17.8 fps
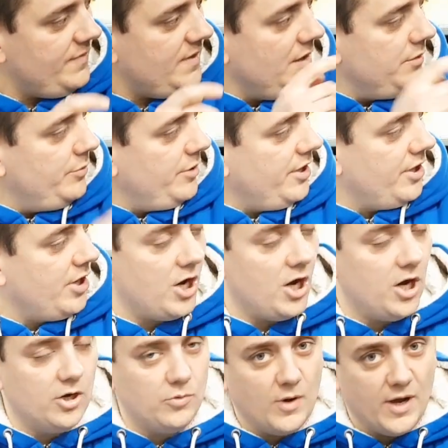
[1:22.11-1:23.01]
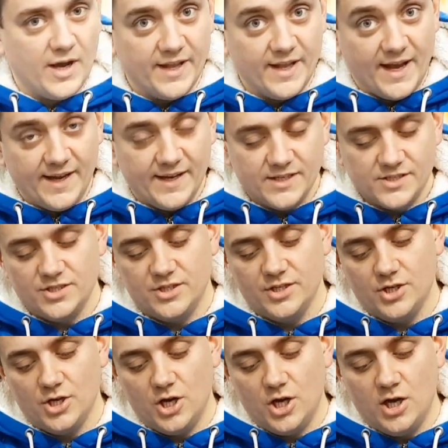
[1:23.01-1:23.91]
and we're going to hardwire that into the
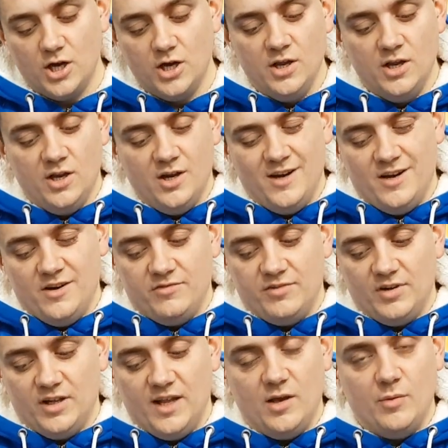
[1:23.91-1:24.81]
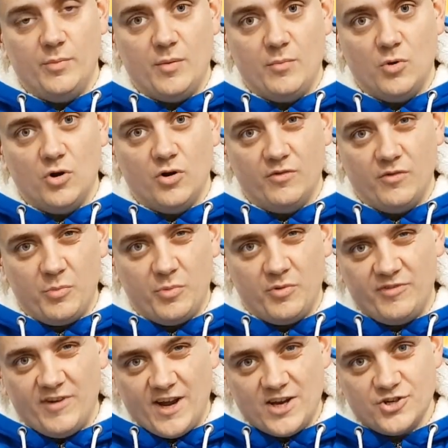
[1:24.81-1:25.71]
car for a little bit more of a
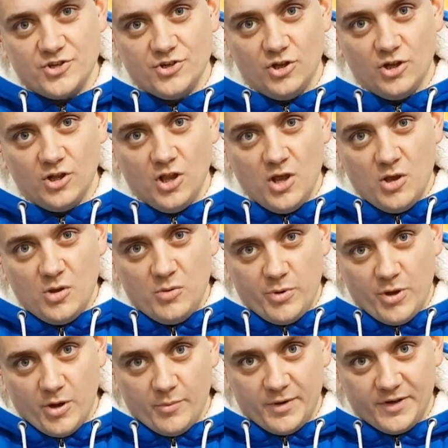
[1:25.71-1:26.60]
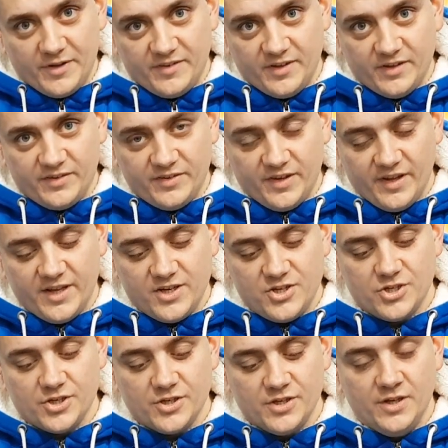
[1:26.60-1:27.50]
professional permanent
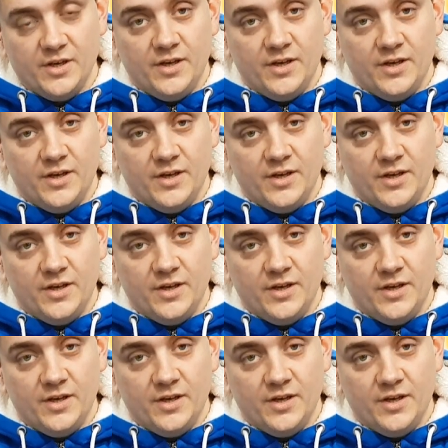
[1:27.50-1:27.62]
installation.